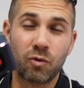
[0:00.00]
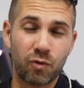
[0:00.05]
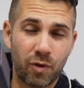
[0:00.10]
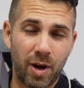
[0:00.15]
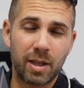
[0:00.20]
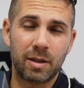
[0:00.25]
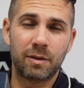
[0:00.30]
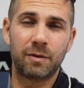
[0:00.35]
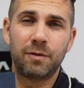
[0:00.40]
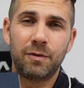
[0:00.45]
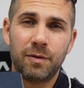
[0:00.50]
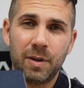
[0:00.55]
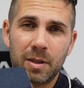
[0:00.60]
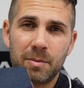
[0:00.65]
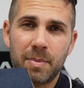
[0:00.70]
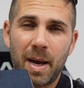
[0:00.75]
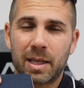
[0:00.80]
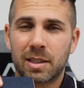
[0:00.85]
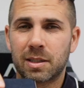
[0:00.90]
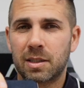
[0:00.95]
great
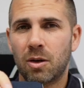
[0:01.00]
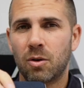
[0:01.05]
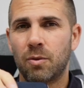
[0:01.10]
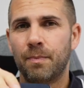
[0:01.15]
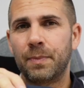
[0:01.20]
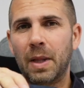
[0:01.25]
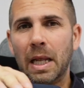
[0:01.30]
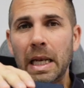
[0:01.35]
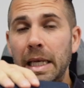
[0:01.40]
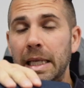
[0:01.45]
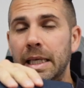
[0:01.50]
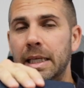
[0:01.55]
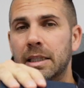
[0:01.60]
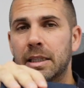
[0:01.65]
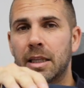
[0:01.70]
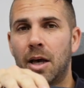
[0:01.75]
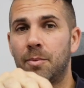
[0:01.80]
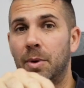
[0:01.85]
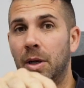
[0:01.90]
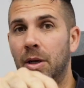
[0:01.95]
feedback, so link
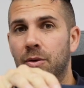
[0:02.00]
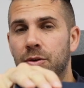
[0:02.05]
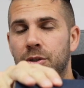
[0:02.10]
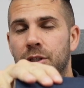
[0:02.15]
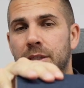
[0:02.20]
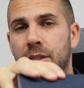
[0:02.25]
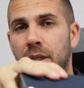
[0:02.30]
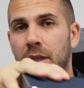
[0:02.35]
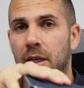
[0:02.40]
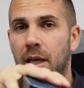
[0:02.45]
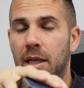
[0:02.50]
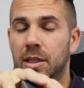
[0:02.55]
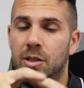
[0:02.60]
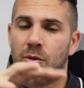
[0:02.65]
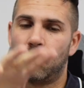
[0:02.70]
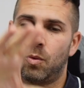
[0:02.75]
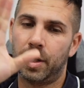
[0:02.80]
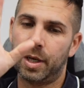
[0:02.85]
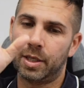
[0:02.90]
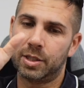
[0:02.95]
down below just in case
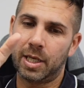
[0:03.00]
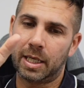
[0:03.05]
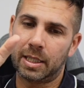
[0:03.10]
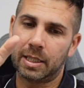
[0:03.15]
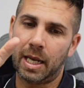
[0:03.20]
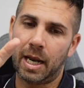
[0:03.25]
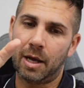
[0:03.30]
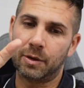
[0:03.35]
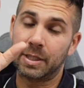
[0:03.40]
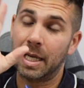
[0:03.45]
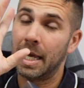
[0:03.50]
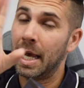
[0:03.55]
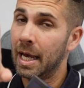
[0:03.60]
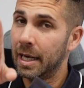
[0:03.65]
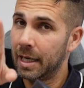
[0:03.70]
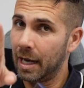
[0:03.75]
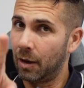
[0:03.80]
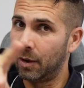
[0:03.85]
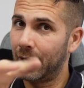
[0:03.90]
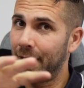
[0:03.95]
you want to check that out.
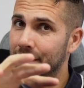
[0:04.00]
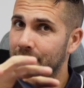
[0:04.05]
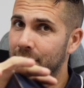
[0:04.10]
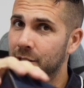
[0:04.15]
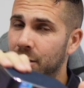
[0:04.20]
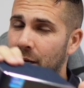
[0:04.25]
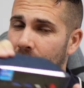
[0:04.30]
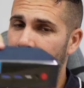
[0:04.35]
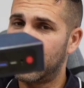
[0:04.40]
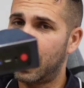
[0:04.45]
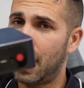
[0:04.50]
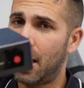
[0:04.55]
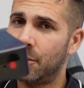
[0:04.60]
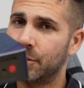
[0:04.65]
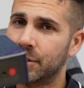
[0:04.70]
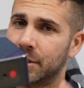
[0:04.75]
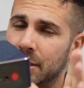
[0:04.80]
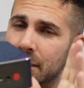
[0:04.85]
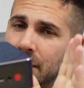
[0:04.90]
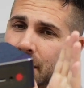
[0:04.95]
Now let's check
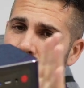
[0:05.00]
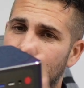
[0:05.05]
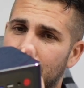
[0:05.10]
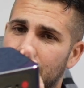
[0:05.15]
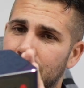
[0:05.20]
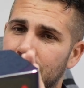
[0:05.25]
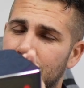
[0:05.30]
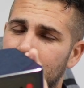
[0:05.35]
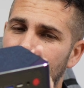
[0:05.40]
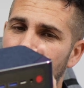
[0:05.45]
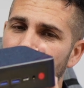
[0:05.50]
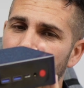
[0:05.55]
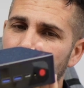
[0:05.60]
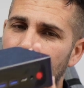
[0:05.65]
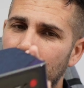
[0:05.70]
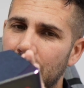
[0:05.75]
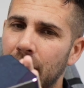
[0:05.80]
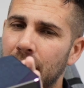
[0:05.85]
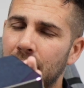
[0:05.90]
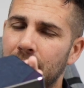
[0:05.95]
out this
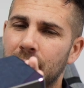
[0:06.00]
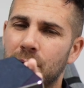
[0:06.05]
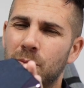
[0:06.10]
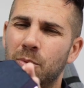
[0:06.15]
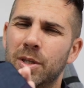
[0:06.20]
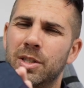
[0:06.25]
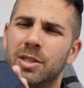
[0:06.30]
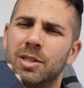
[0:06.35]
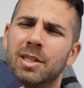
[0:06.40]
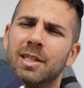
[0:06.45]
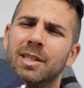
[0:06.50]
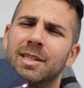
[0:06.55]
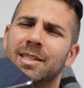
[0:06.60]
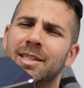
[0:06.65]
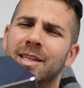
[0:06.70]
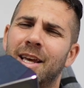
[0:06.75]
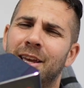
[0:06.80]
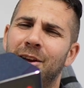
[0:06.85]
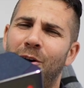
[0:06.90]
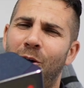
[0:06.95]
Beelink, which
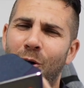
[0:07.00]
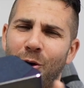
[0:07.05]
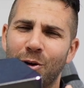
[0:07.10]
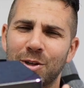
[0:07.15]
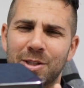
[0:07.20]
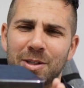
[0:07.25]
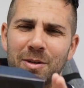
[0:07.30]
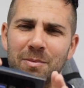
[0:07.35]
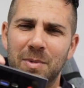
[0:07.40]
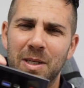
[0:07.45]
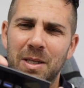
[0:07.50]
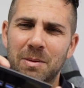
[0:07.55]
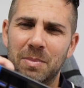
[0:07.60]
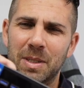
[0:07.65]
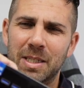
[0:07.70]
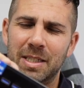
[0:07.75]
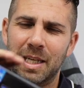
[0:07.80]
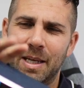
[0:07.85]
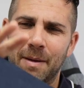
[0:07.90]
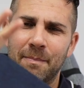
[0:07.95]
is an awesome mini
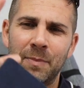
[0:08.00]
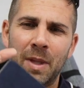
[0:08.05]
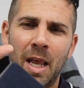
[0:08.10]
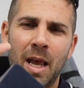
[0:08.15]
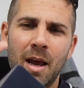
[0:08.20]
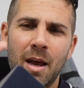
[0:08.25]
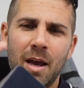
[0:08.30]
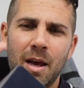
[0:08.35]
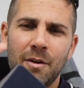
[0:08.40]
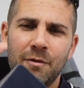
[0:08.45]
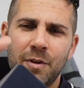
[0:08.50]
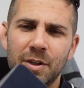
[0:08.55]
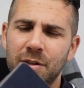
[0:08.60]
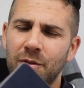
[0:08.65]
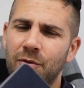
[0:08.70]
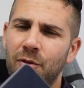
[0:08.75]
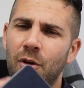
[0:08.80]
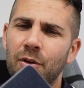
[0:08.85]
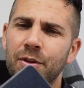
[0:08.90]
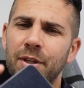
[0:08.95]
PC. First
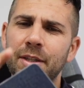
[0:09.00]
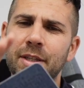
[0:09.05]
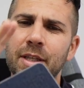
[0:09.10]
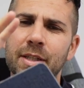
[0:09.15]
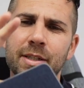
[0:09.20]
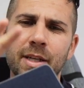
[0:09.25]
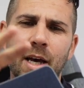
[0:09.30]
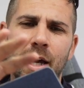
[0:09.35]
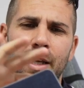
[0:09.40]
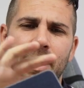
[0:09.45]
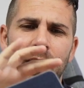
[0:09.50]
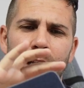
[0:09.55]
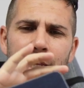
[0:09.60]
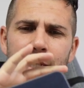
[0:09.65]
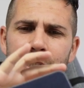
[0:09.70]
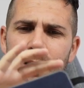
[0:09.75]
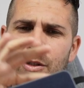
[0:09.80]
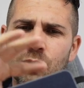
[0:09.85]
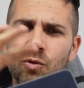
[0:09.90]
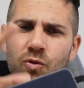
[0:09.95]
of all, the design
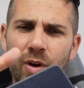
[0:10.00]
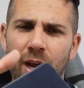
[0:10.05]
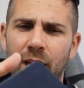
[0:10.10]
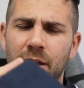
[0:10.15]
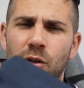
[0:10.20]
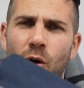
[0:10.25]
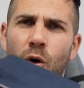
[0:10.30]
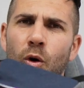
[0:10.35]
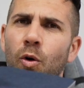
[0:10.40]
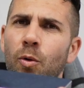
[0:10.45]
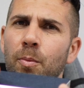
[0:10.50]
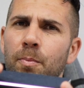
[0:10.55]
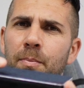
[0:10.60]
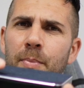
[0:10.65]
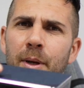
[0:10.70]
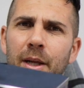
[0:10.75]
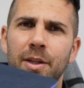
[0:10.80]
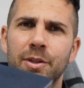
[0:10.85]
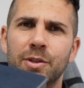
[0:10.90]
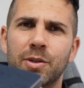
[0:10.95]
is great, all
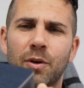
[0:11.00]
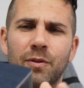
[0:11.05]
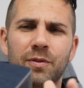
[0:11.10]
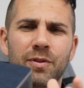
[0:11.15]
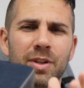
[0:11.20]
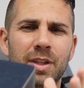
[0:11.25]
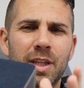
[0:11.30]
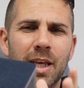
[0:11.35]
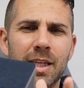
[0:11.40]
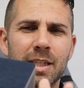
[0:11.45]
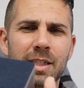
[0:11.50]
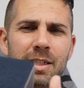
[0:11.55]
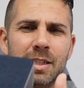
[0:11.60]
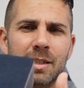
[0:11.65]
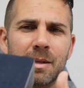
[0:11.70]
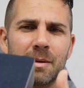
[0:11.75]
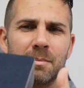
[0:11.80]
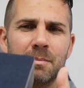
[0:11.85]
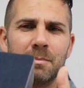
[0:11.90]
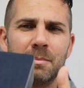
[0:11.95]
built of
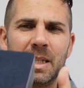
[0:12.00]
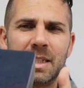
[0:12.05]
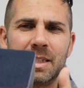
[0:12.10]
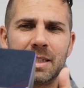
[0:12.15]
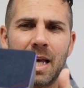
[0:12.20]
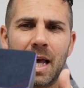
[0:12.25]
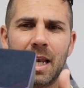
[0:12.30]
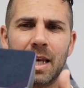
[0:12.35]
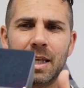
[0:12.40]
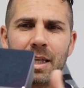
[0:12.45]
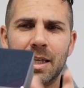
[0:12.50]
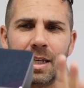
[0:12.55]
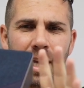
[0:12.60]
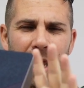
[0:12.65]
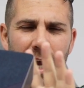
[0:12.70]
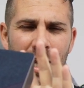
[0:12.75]
this metallic